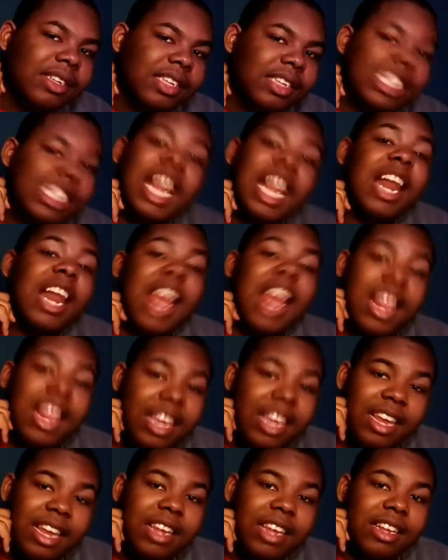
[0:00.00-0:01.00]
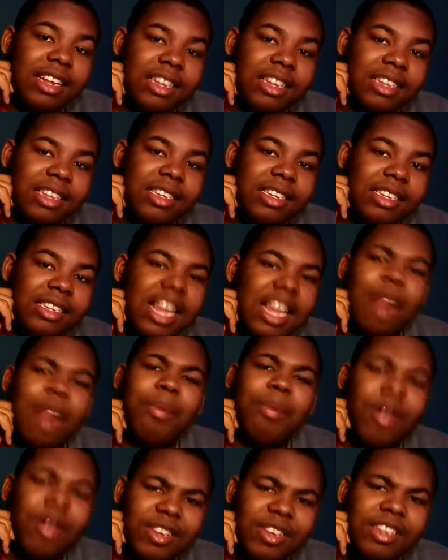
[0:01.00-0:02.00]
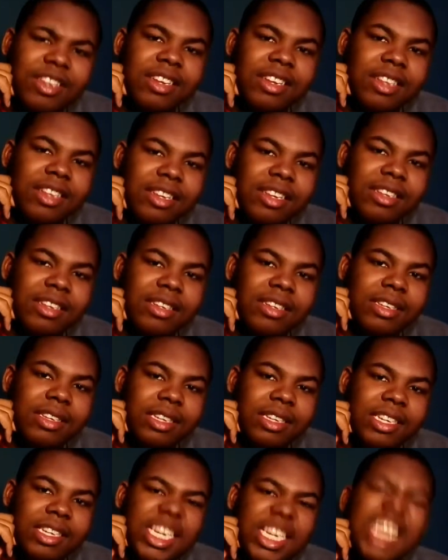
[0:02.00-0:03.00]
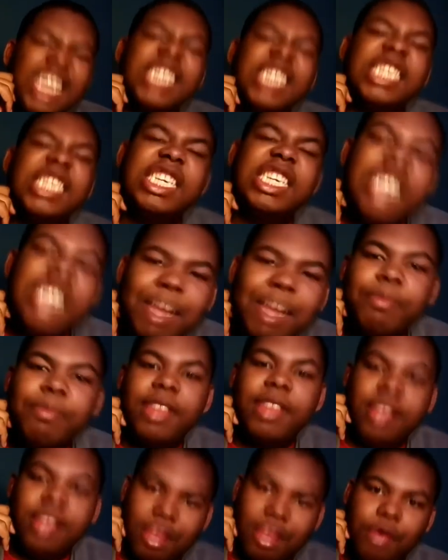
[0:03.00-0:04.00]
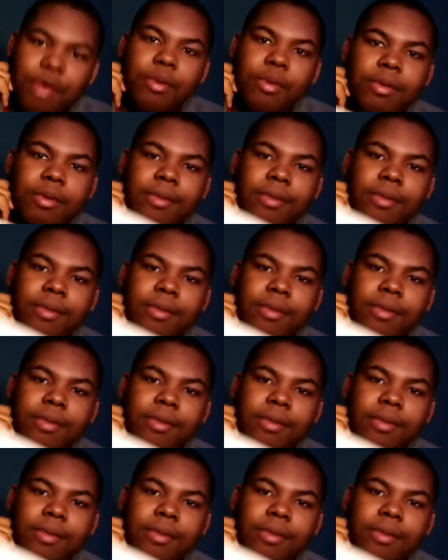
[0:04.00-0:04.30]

It's not an alien. It's not a person. It's something though.